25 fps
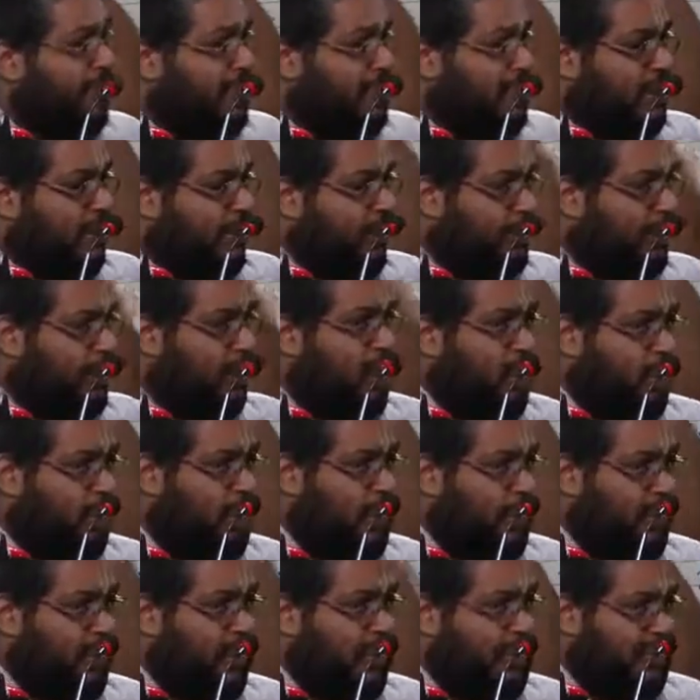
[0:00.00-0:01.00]
with a 4
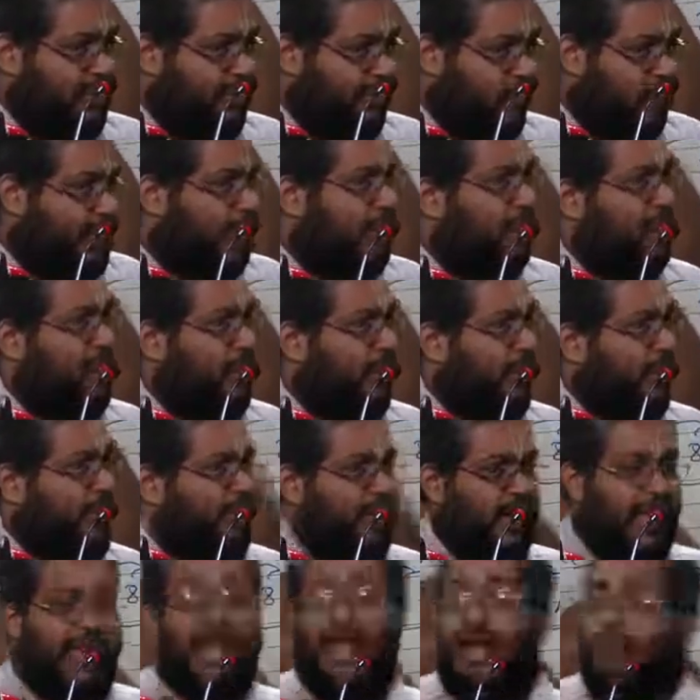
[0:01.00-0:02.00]
rupees worth
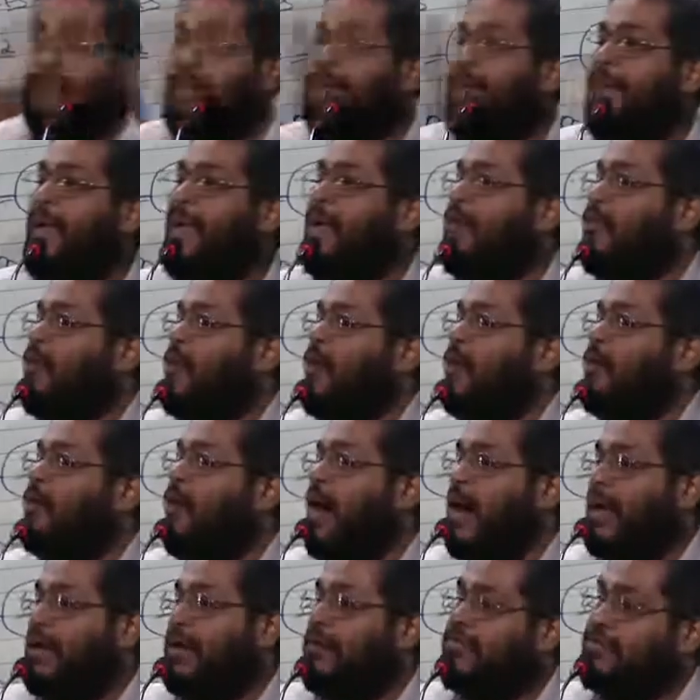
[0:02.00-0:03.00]
company by paying only
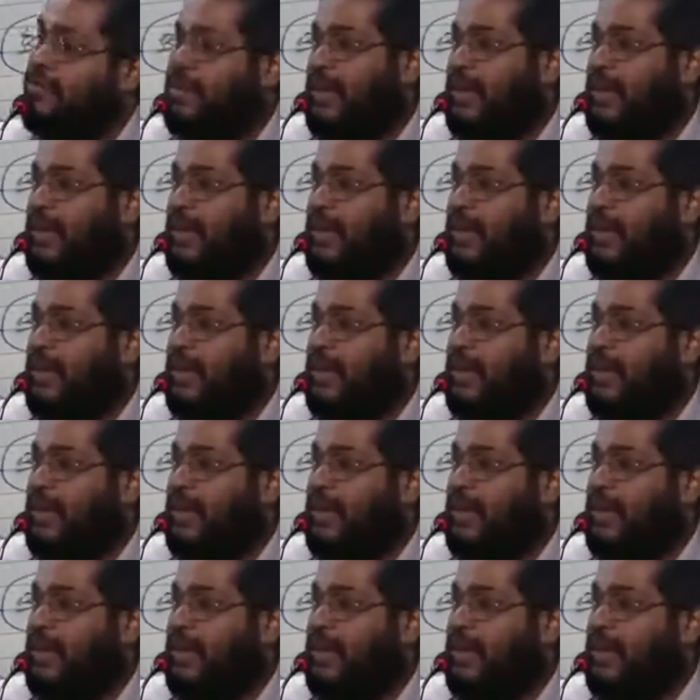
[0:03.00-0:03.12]
what?